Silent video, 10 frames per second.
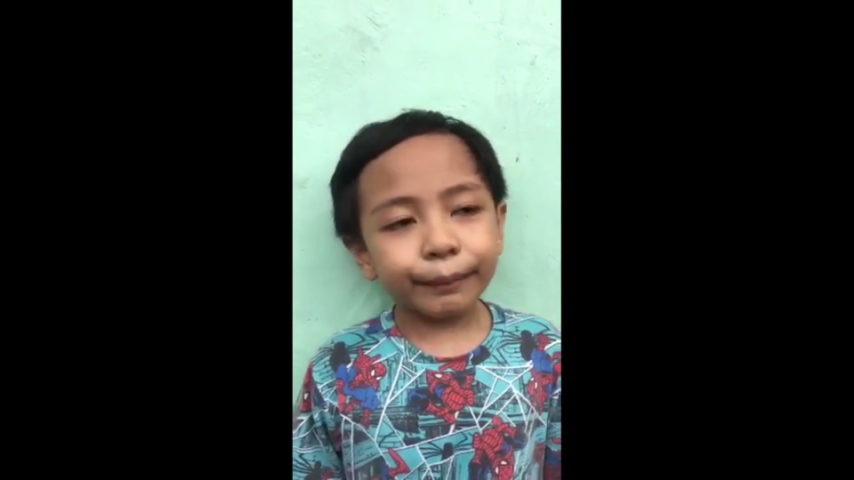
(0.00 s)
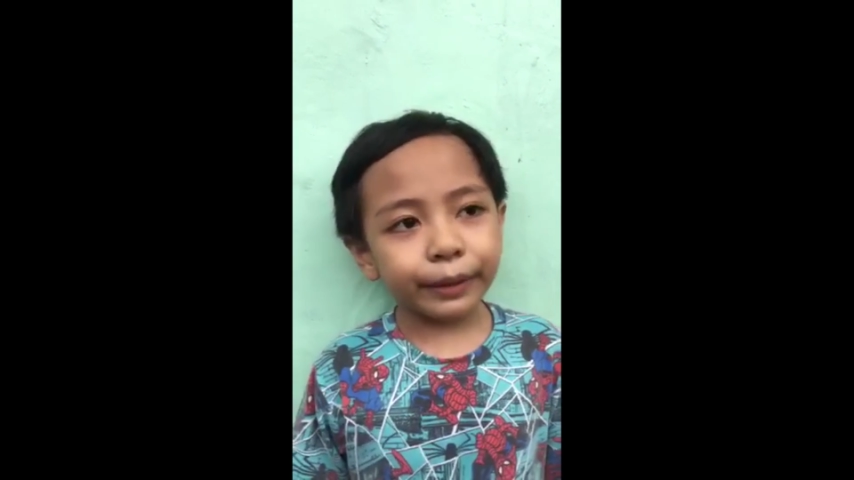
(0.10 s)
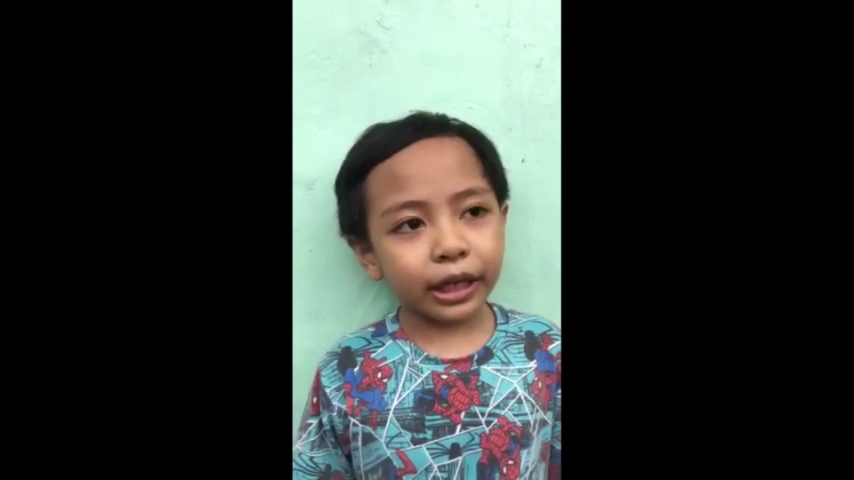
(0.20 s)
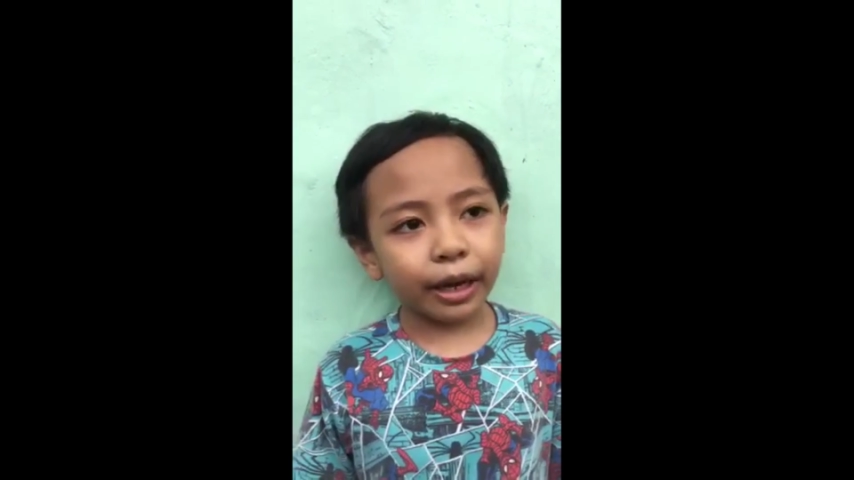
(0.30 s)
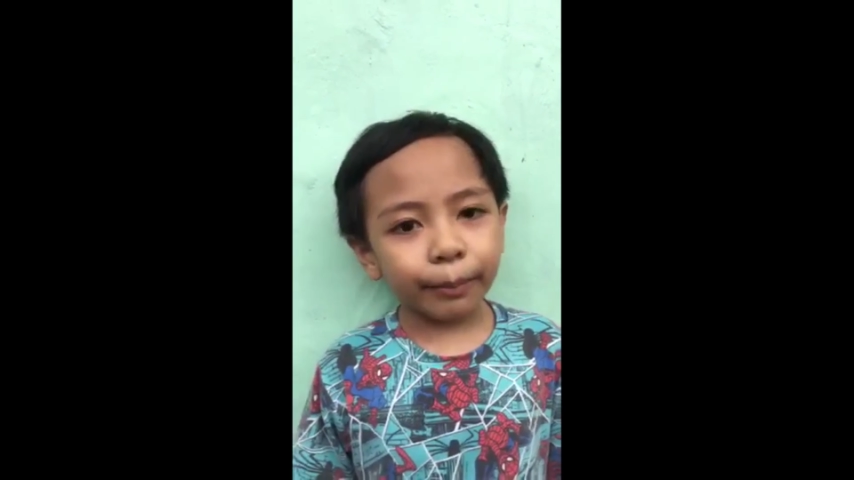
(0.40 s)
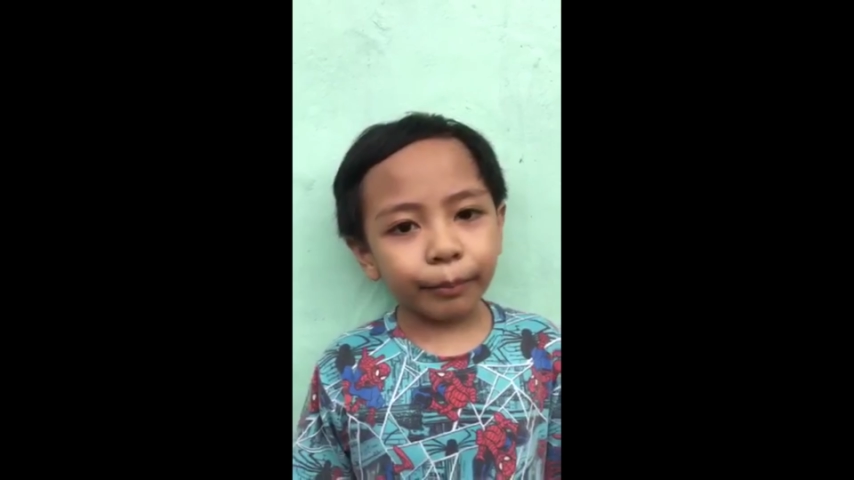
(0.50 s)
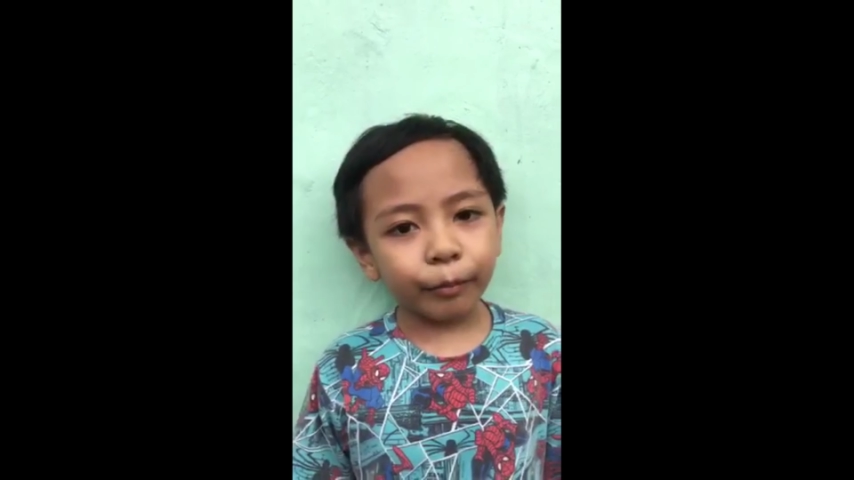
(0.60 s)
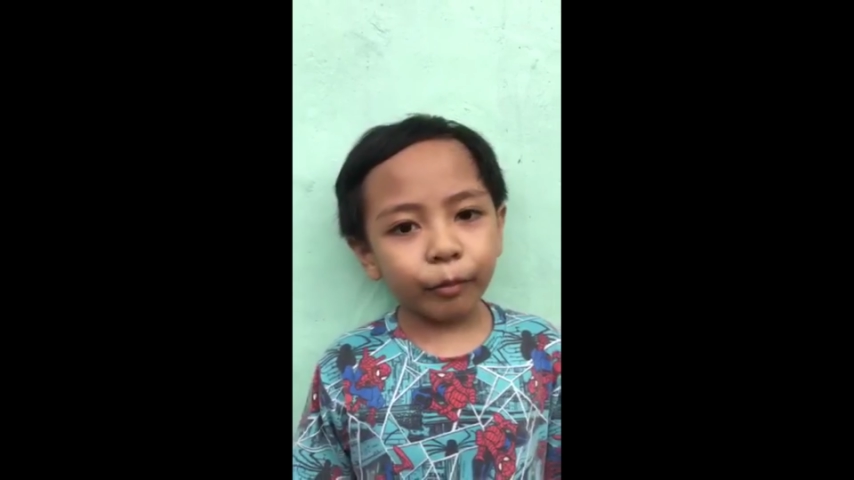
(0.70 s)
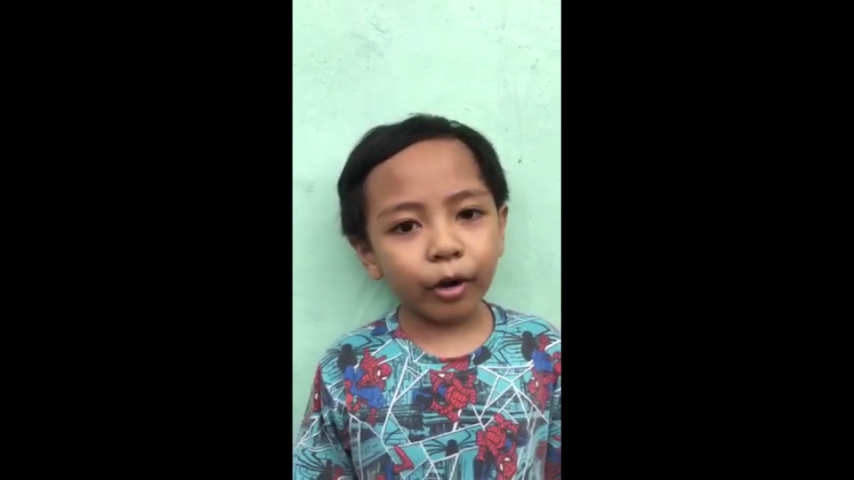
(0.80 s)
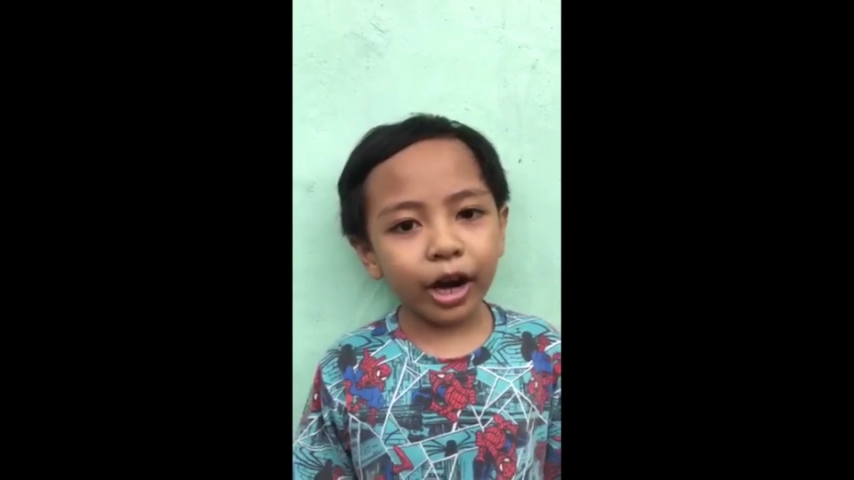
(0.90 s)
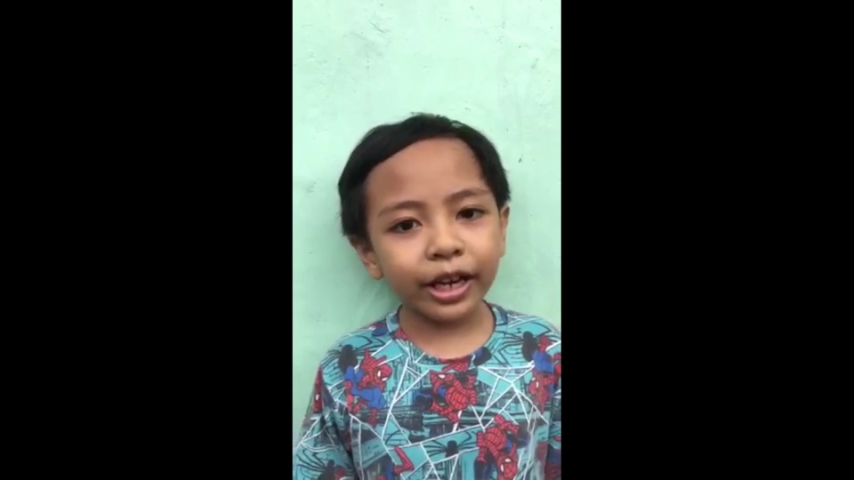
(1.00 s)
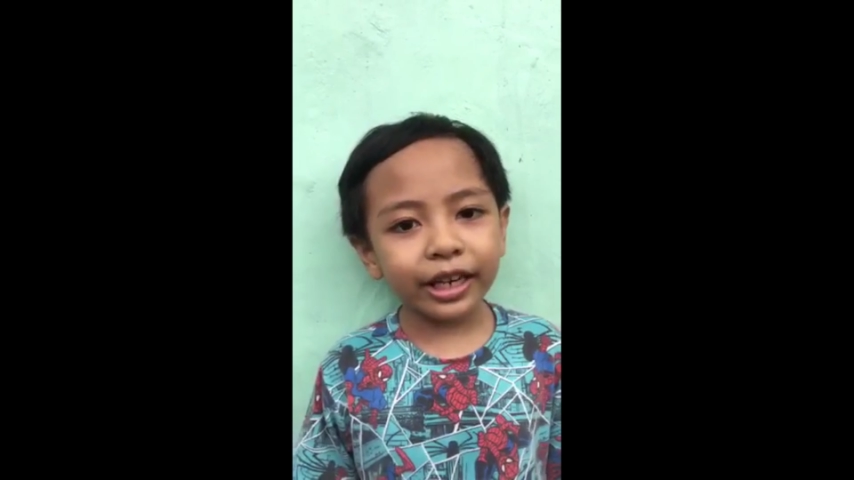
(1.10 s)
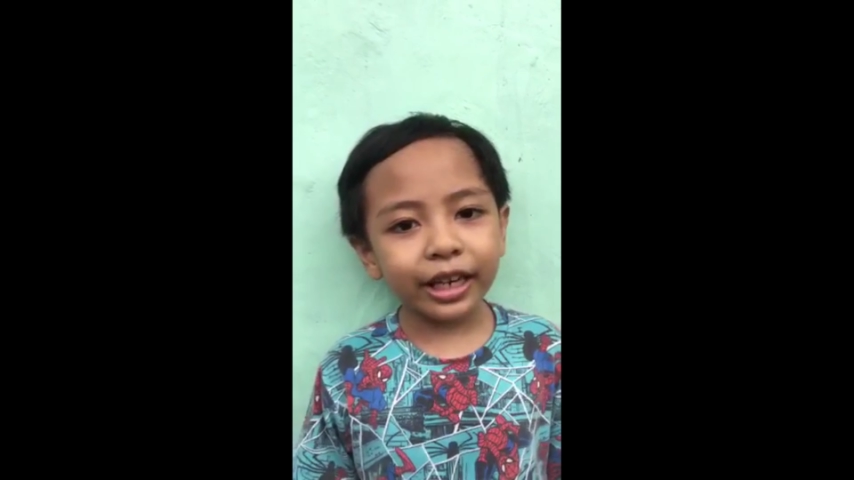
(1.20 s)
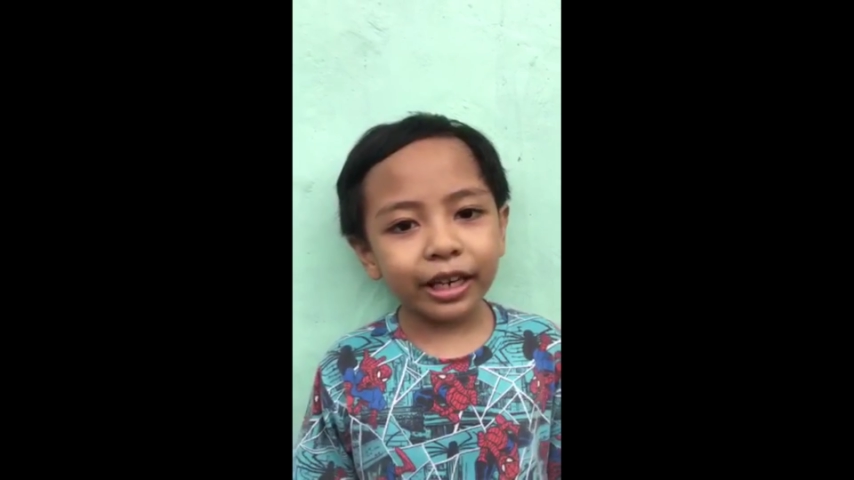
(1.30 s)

become one